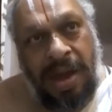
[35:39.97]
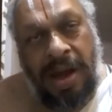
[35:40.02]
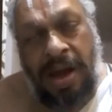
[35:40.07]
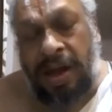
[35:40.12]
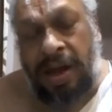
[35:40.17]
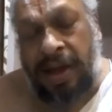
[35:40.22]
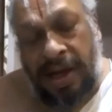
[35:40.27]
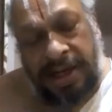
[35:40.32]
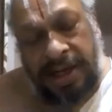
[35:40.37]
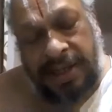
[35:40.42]

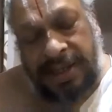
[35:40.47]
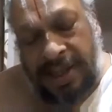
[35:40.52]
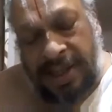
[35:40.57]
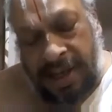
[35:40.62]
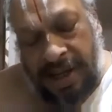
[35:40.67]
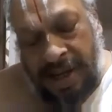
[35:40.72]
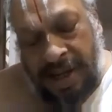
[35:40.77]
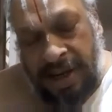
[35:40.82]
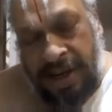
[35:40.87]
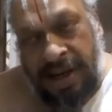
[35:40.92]
That is
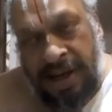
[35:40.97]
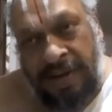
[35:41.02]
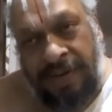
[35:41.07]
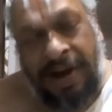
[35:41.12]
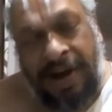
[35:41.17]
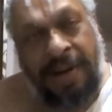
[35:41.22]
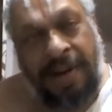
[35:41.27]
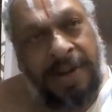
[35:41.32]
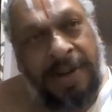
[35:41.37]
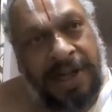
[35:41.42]

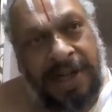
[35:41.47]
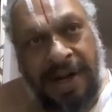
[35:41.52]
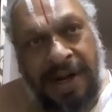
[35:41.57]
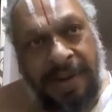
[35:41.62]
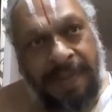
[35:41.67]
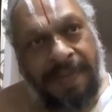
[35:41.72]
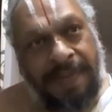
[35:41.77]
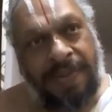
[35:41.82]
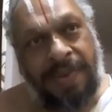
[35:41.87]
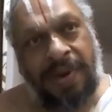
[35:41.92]
Dvaya mantra.
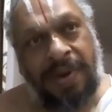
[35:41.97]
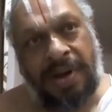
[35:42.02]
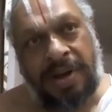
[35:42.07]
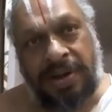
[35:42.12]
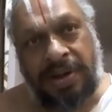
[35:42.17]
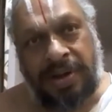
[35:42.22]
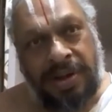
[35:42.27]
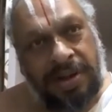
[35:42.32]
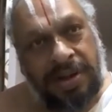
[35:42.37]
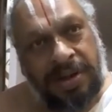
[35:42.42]

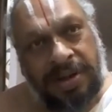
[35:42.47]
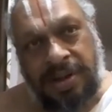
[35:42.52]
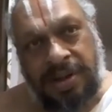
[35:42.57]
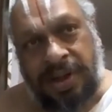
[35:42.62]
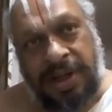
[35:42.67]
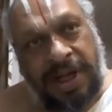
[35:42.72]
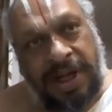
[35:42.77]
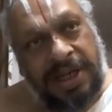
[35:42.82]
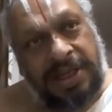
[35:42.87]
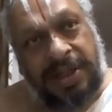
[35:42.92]
So
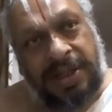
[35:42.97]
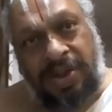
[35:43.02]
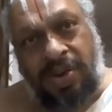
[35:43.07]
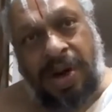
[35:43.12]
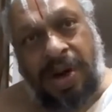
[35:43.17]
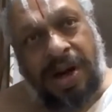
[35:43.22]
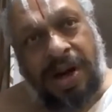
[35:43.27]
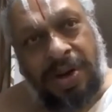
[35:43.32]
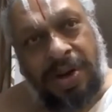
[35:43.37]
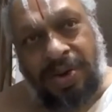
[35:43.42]
these two
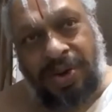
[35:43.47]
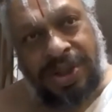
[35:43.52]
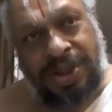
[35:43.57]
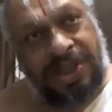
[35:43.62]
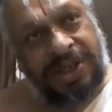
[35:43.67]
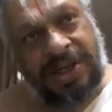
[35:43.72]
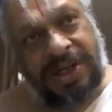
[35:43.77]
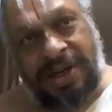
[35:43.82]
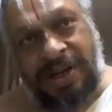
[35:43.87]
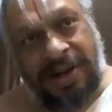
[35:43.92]
are
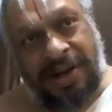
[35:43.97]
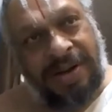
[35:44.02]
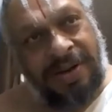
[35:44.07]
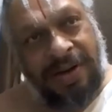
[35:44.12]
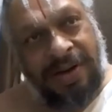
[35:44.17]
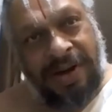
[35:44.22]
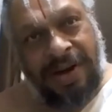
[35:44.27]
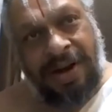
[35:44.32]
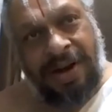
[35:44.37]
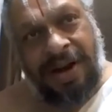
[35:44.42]
used
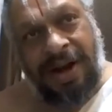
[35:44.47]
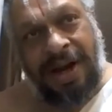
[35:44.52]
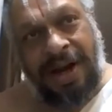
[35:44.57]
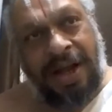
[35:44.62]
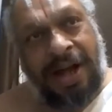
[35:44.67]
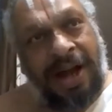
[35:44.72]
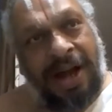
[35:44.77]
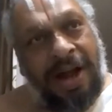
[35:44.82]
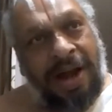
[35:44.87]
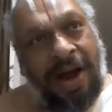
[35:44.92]

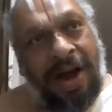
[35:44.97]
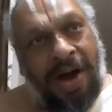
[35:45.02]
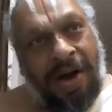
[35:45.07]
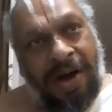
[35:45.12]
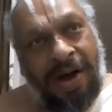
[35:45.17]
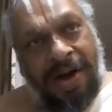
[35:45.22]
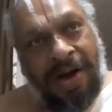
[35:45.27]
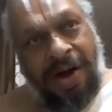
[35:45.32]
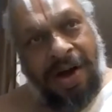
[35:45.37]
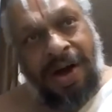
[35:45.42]
regularly
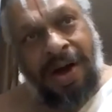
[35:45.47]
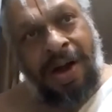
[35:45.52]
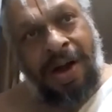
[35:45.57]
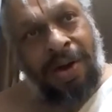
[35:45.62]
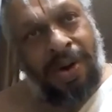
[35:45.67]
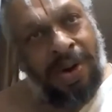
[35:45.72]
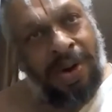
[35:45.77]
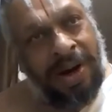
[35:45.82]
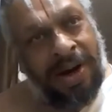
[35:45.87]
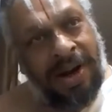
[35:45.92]
all
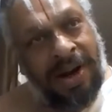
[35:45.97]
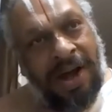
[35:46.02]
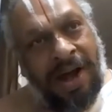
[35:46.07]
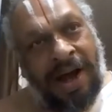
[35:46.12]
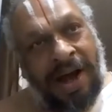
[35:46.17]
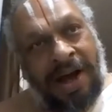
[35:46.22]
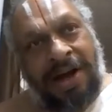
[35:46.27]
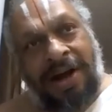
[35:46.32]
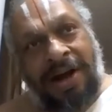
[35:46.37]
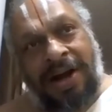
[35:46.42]
over
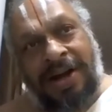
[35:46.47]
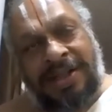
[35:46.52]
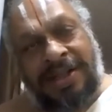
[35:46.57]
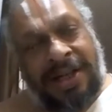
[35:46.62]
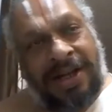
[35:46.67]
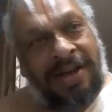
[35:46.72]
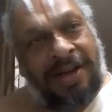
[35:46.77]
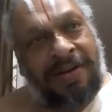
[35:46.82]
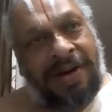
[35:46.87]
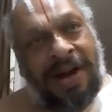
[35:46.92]
across the
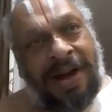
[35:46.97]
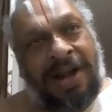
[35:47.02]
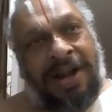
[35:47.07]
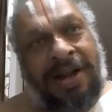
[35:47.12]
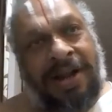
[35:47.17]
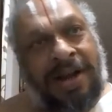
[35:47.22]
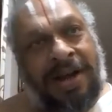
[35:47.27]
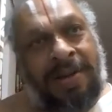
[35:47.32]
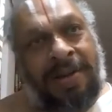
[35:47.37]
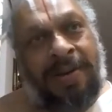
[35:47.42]

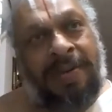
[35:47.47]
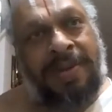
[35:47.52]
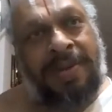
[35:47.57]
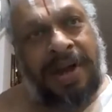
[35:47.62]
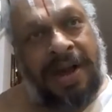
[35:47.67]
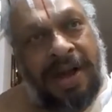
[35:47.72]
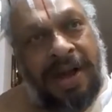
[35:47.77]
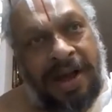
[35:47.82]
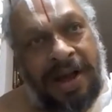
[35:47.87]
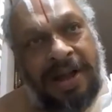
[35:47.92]
Tiruvaradana Kramam.
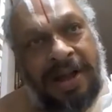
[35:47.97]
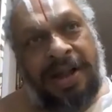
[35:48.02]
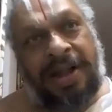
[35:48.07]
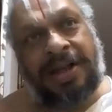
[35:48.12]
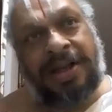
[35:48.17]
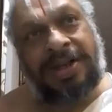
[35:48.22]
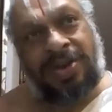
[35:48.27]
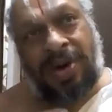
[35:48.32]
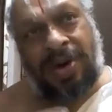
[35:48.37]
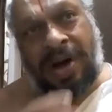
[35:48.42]

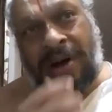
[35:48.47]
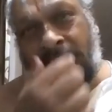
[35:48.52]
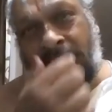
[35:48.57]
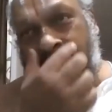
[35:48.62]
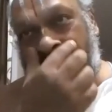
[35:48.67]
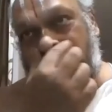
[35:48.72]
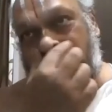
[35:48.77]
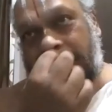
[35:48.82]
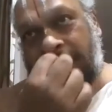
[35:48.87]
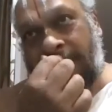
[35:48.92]
These two are
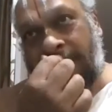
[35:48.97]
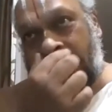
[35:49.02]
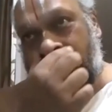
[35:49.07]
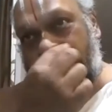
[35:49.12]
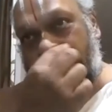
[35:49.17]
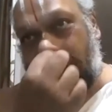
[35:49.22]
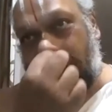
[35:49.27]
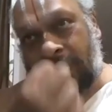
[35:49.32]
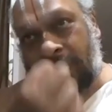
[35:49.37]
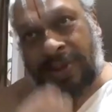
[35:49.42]
what are
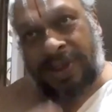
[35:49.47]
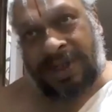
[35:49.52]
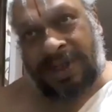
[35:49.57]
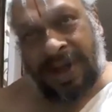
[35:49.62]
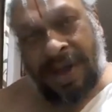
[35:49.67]
used.